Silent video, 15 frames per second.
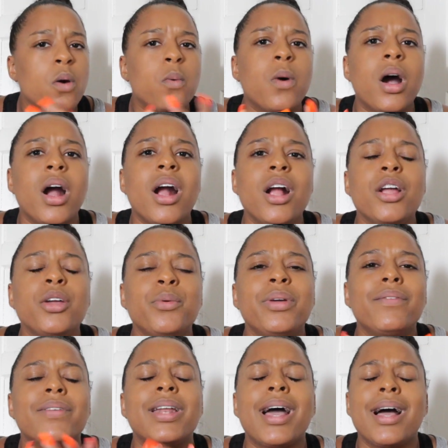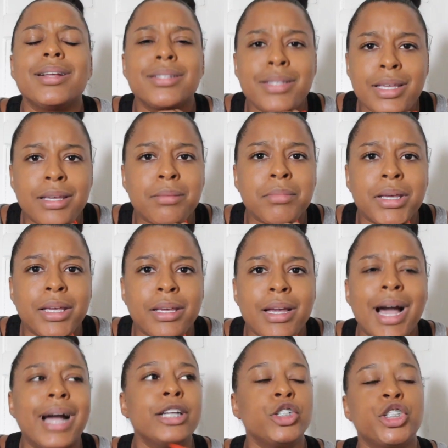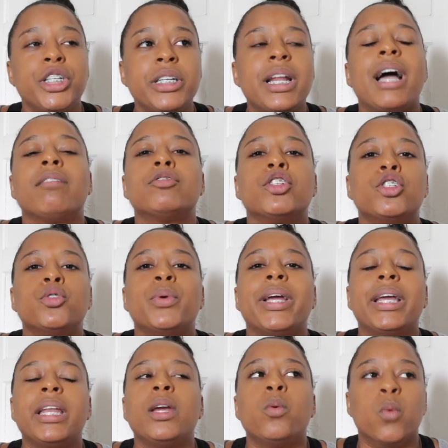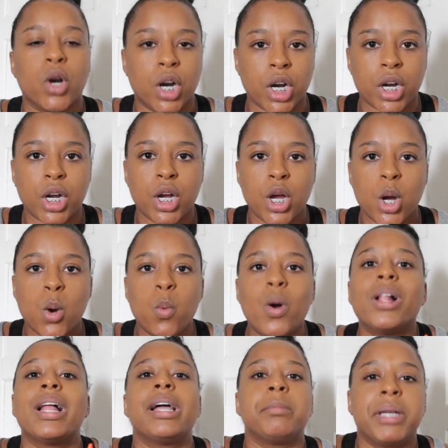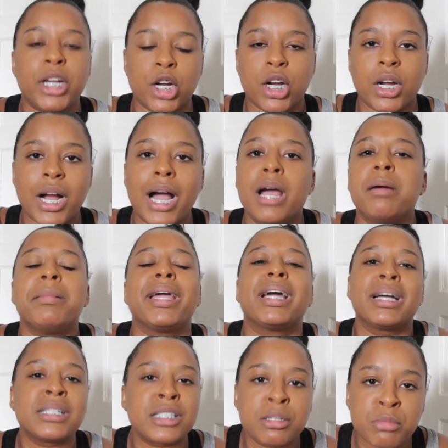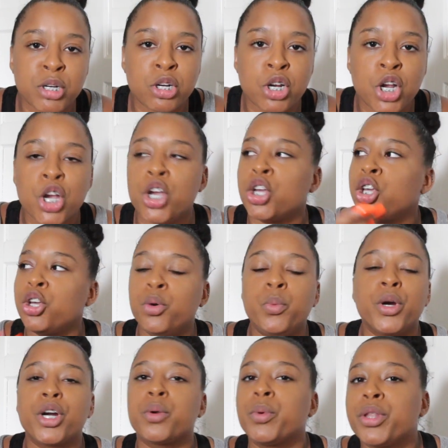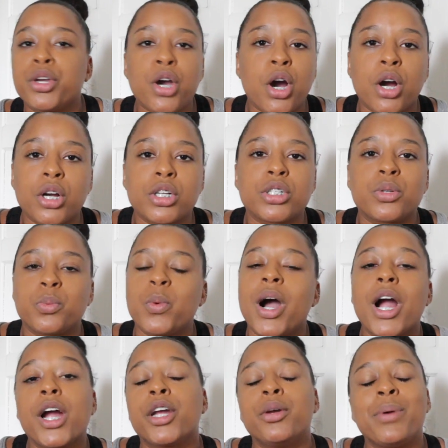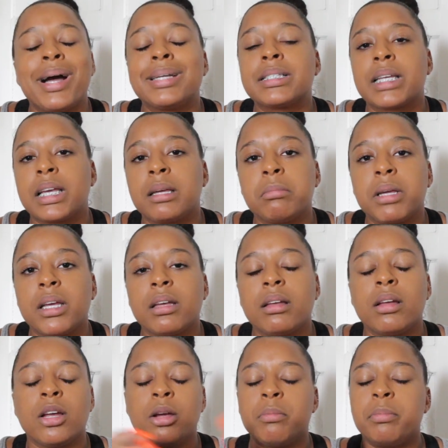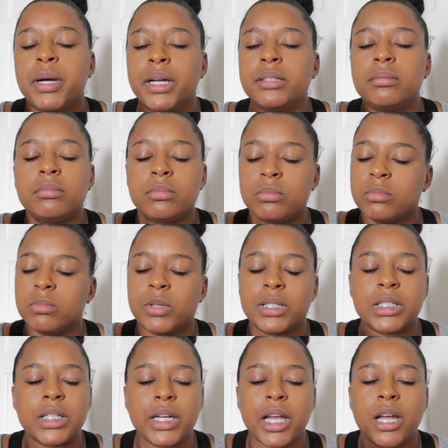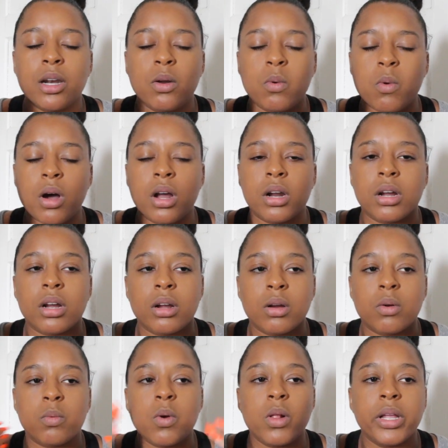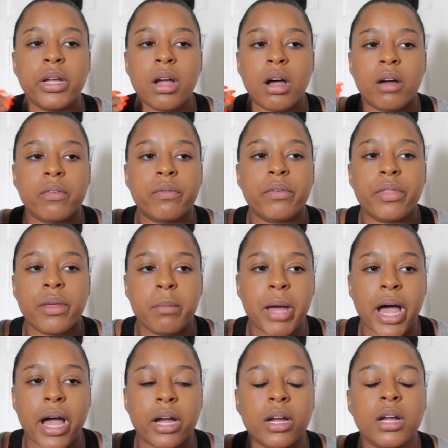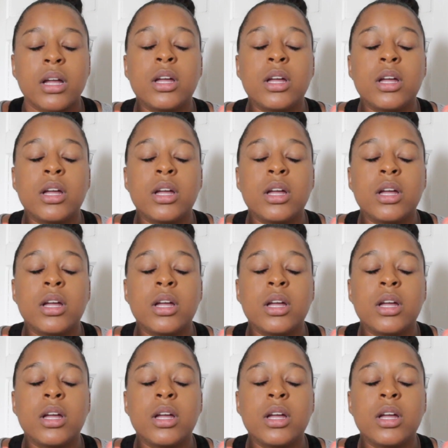Why are you even asking me? I shouldn't have to do any work while I'm here. I am a customer. You work with cars. Why are you asking me? But once again, water rolling off the back.